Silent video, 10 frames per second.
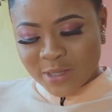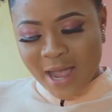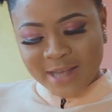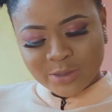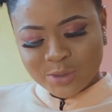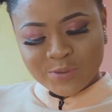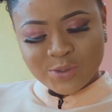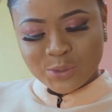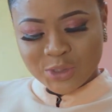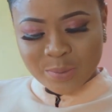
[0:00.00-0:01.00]
hurdles of
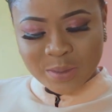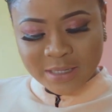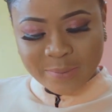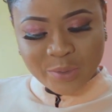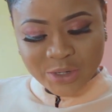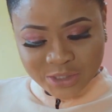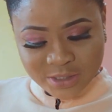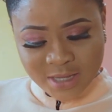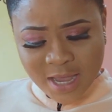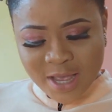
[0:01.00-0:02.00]
social media
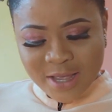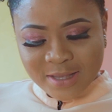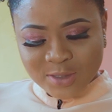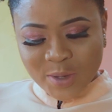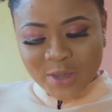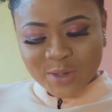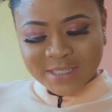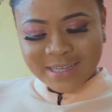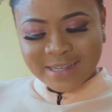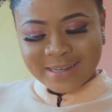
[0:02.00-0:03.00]
pressures so he or
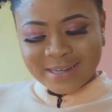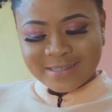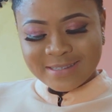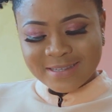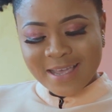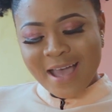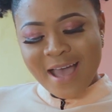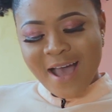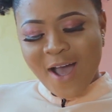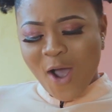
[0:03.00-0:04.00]
she can last
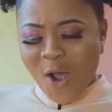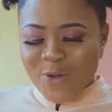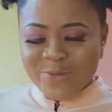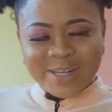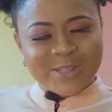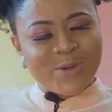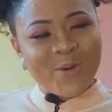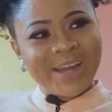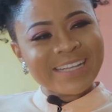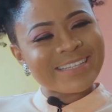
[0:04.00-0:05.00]
over
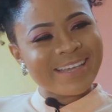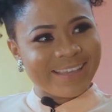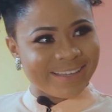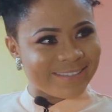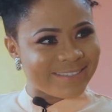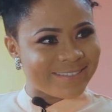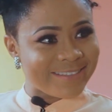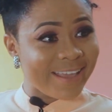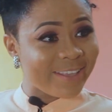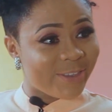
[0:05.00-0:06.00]
20 years
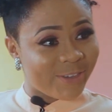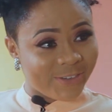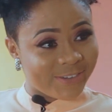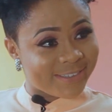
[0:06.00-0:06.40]
like you?